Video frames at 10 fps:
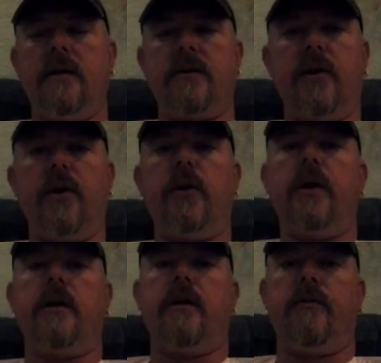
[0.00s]
so you
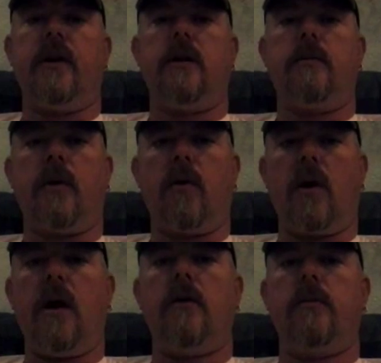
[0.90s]
can develop a
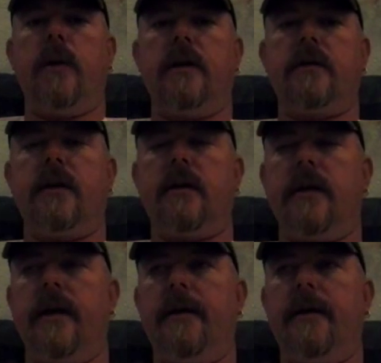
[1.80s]
ground basically.